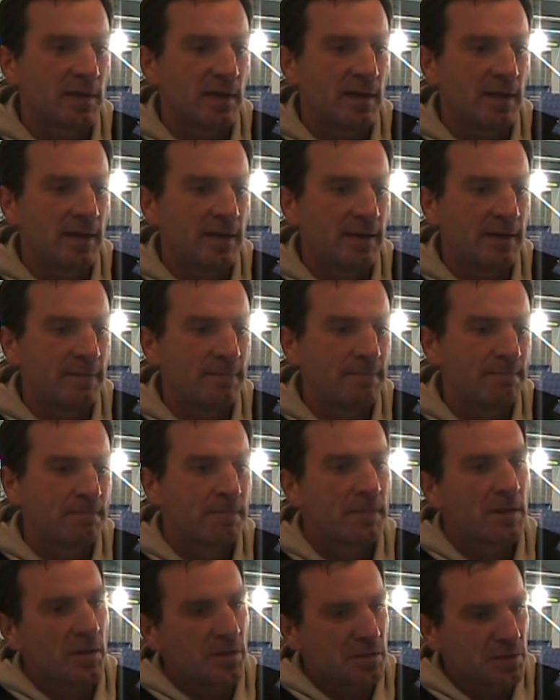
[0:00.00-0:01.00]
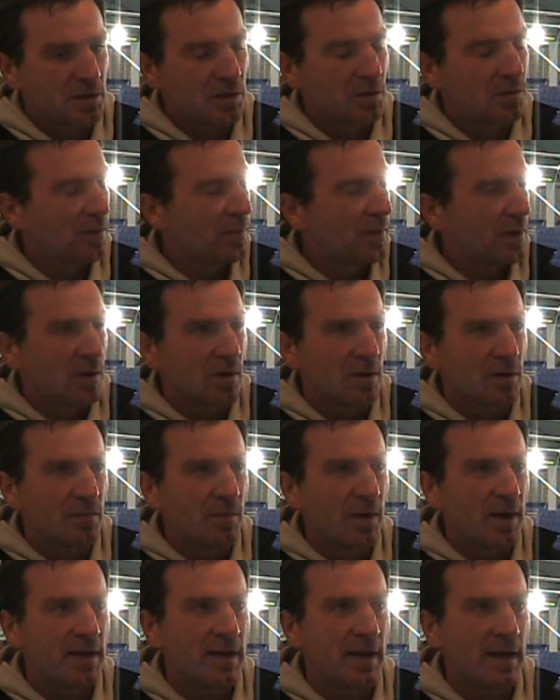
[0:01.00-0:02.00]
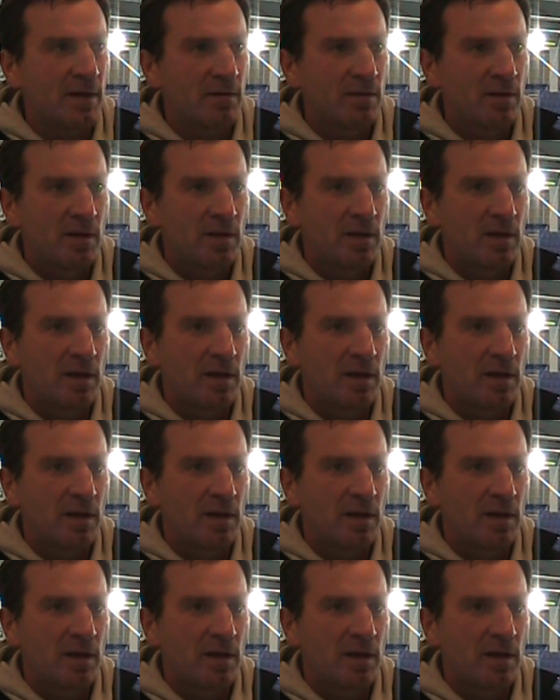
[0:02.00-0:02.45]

There's a good group. They're hurting right now.